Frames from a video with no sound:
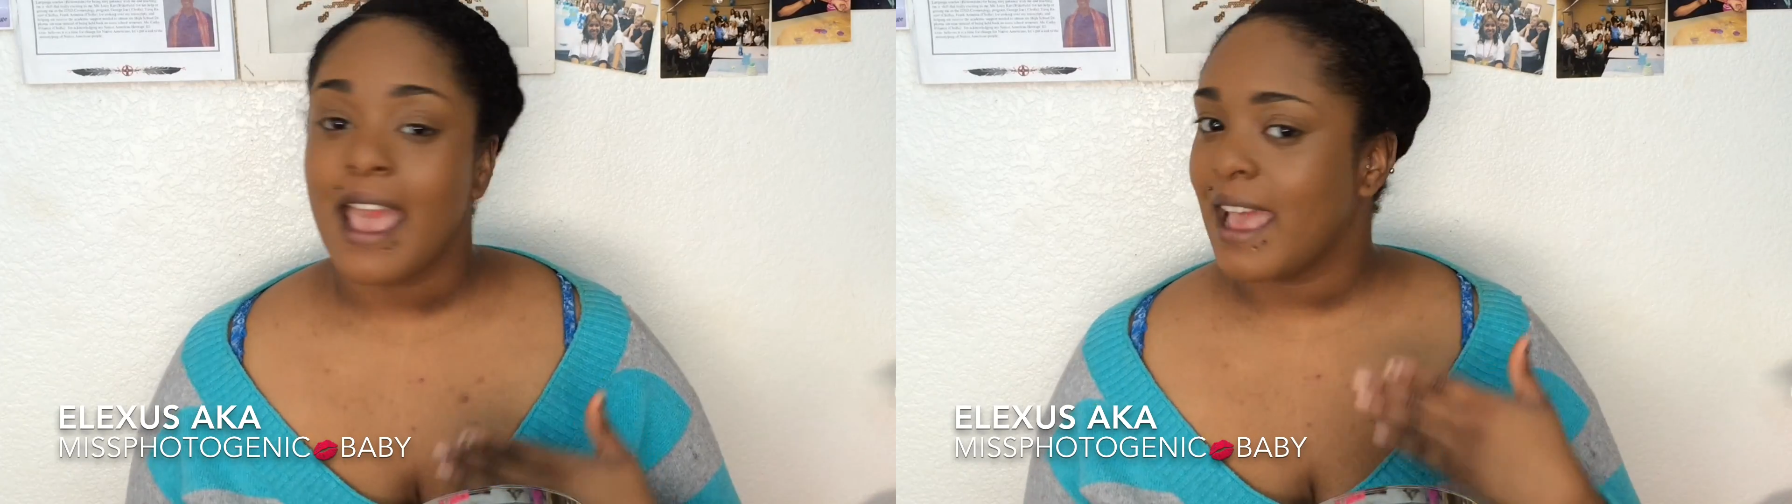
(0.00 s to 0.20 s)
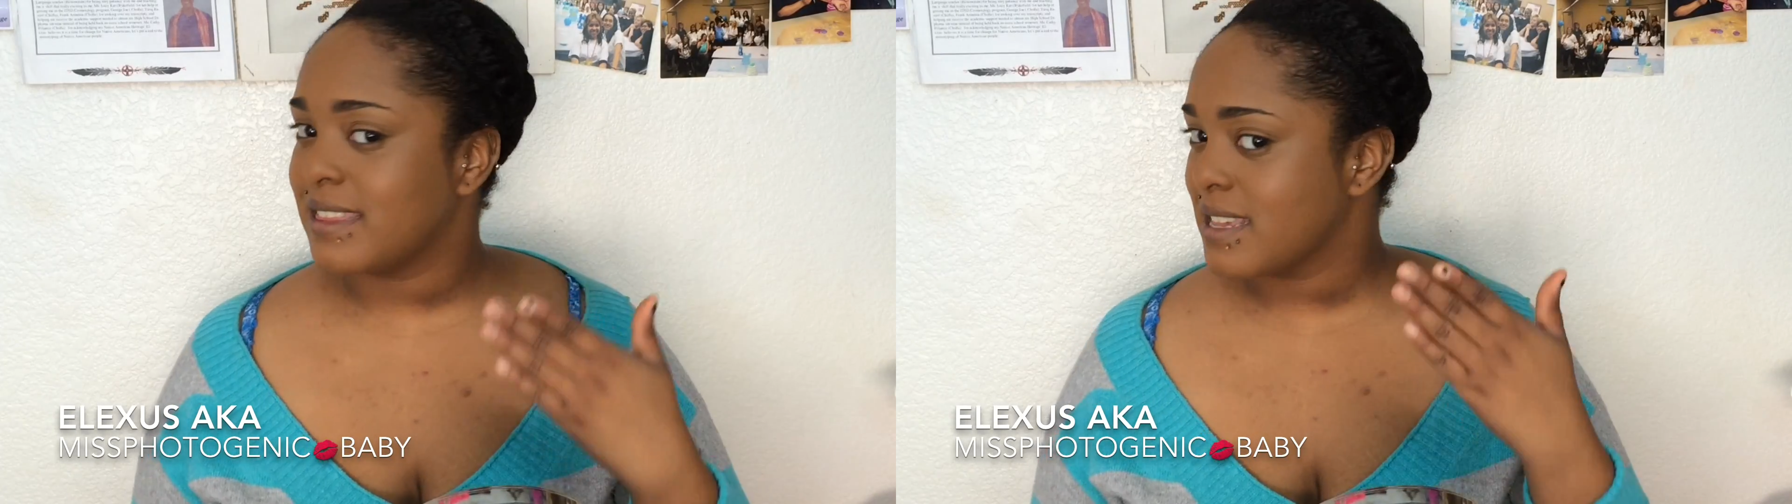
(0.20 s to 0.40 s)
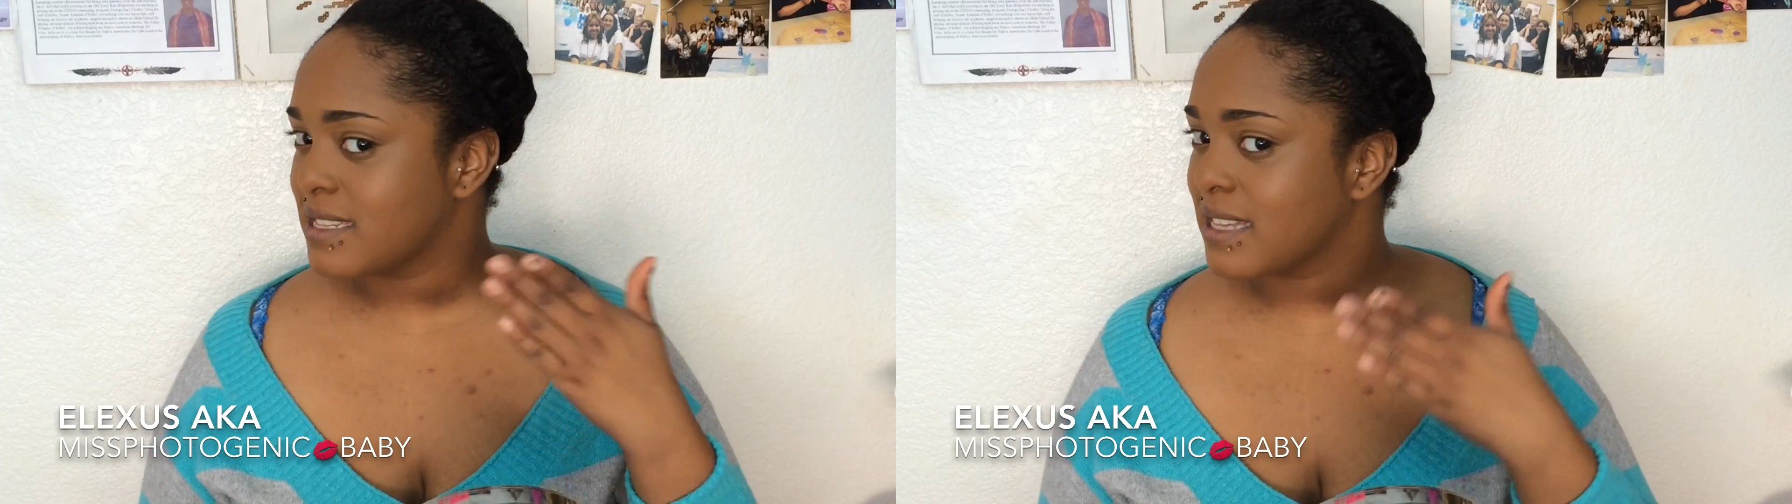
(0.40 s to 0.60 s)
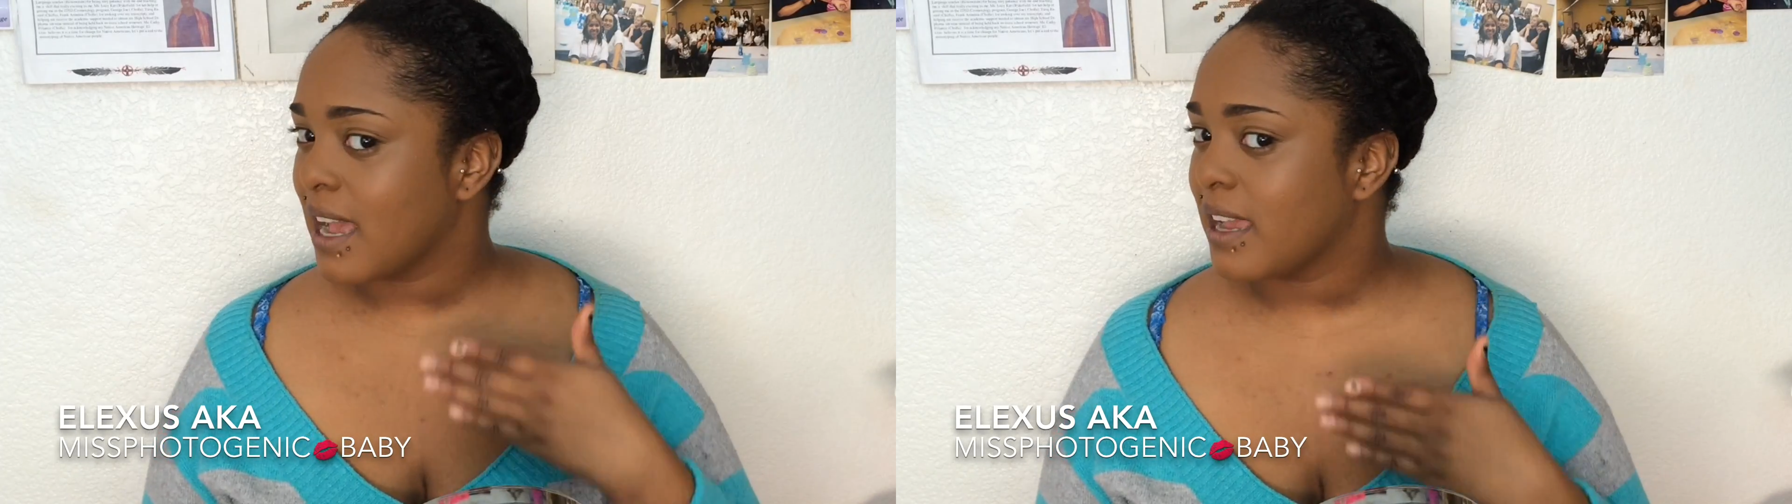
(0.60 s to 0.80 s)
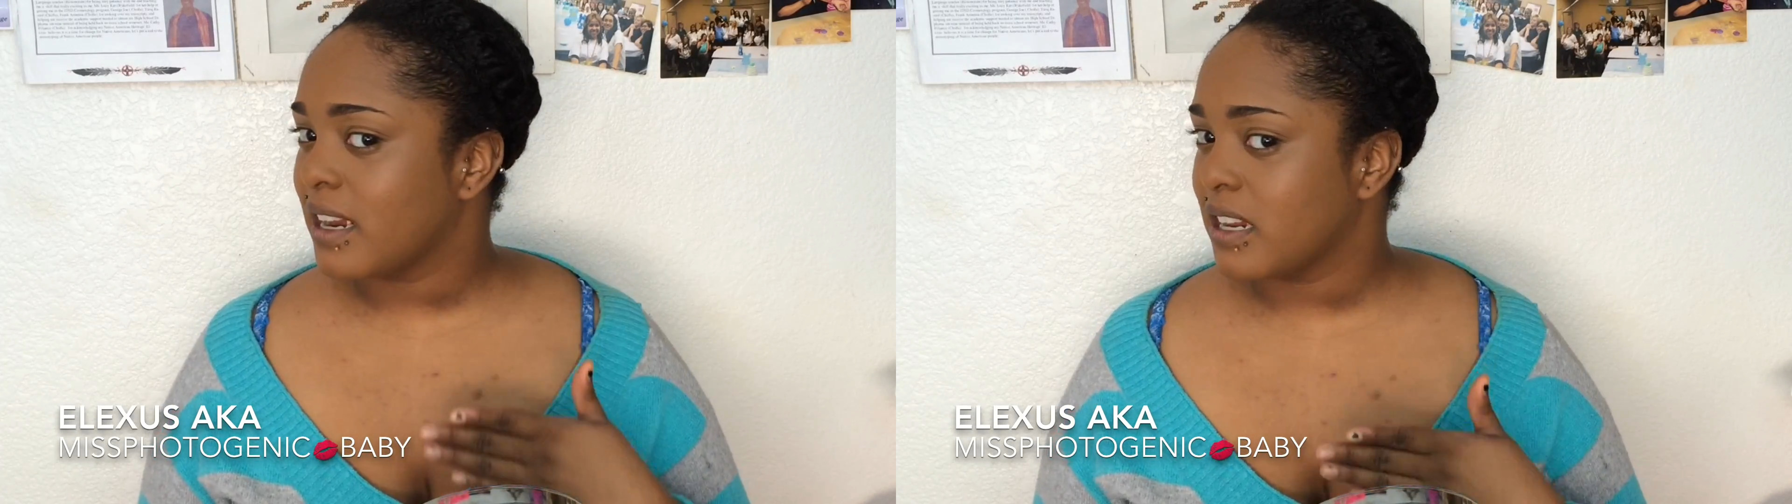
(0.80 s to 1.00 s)
and this
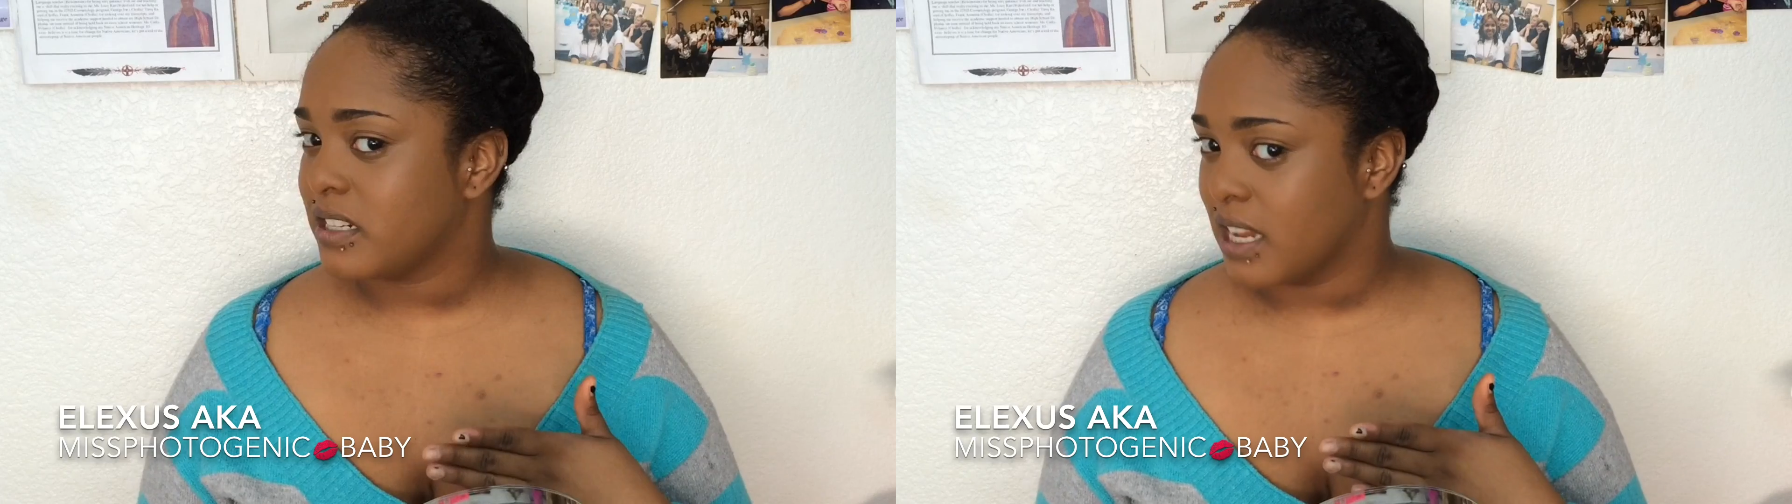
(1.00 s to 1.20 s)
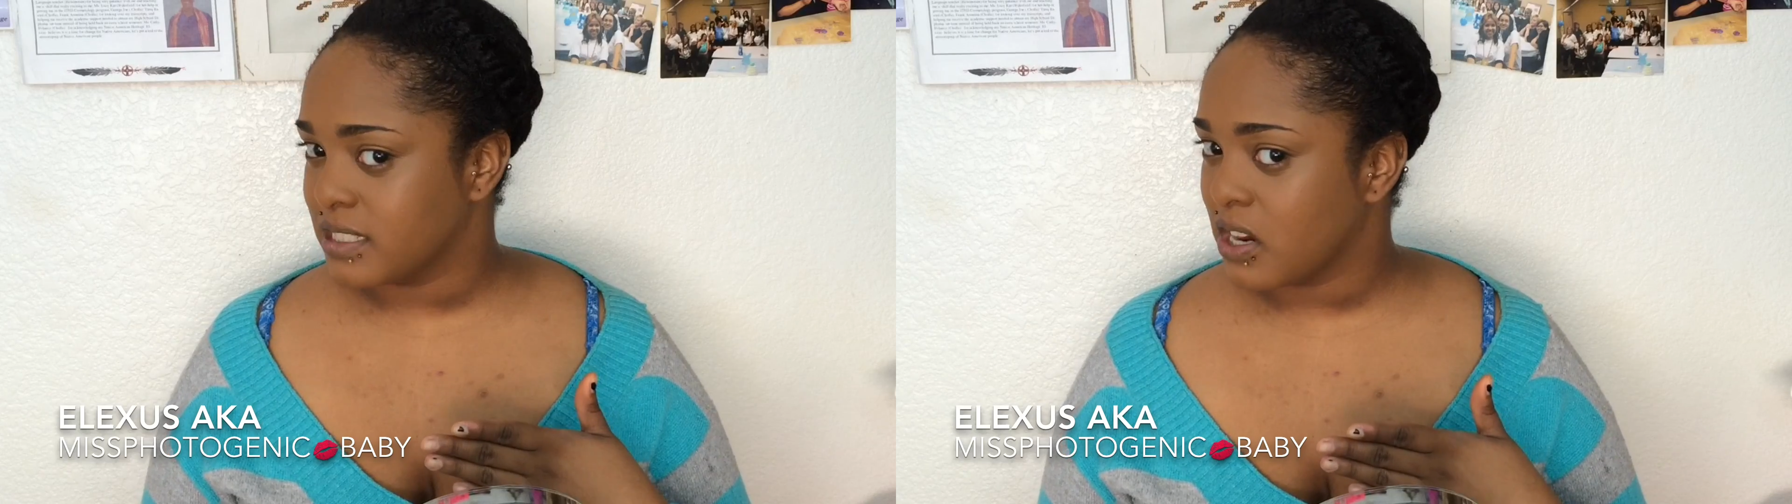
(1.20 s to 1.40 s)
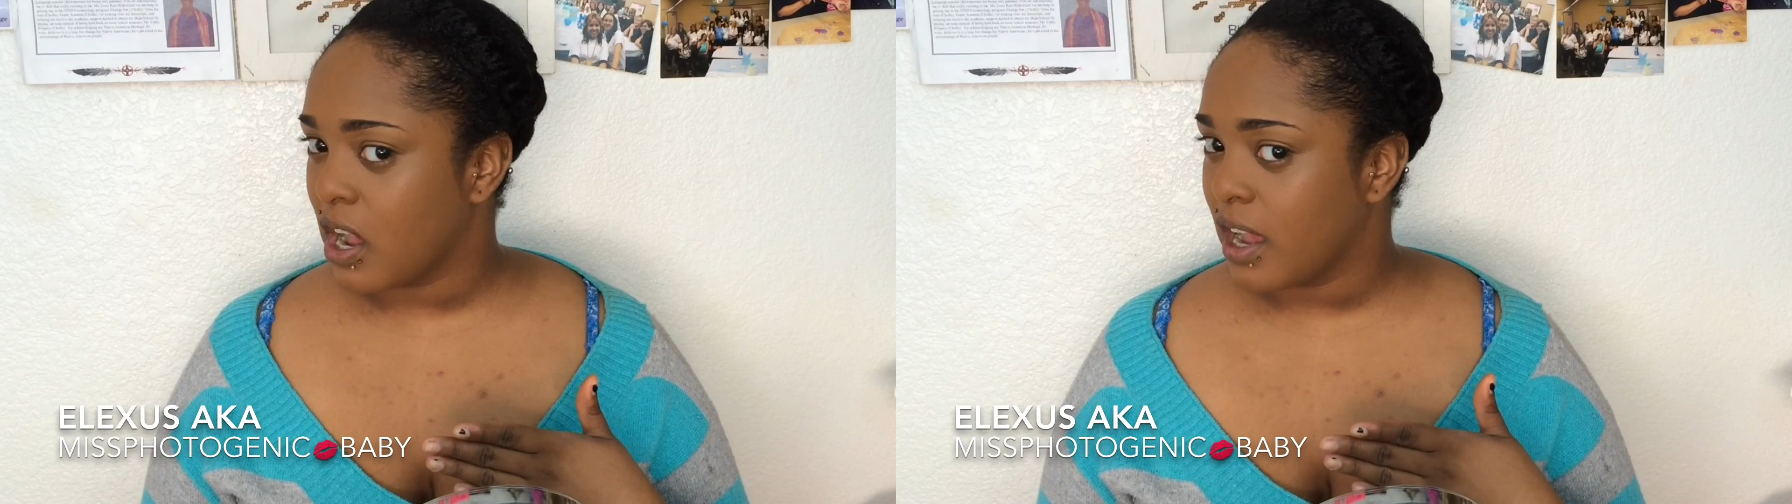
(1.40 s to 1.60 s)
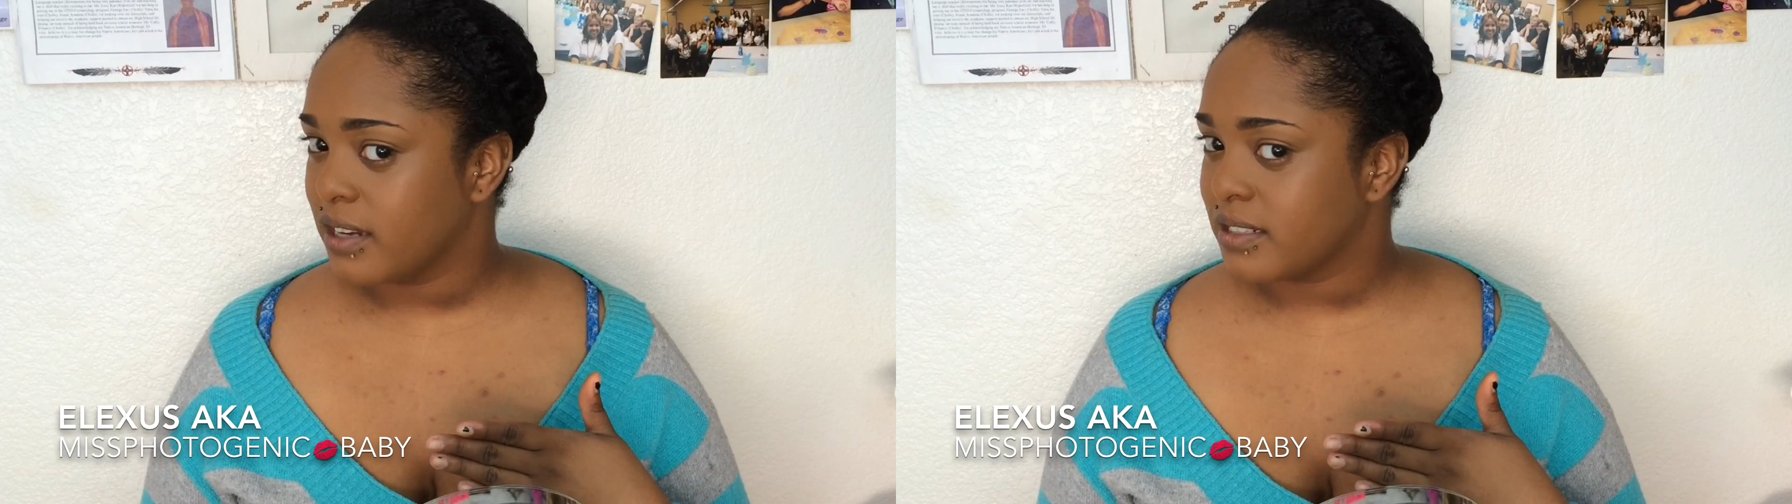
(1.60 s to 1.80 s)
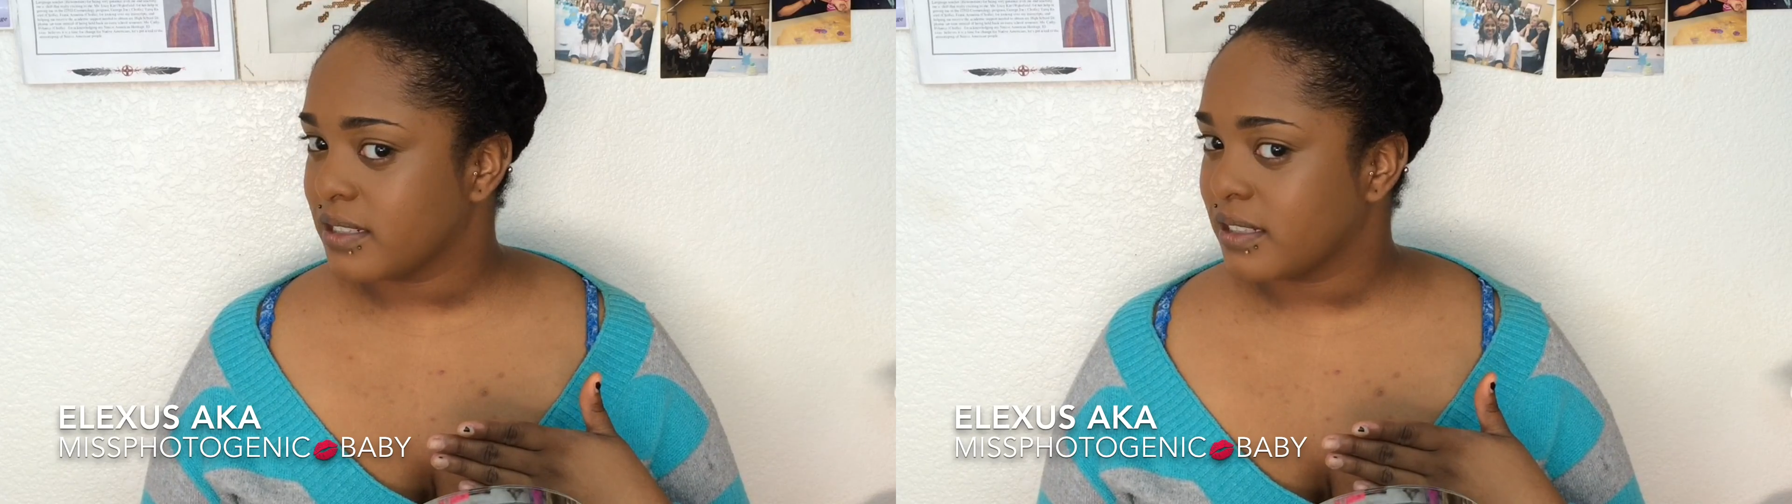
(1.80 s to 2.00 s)
side does not.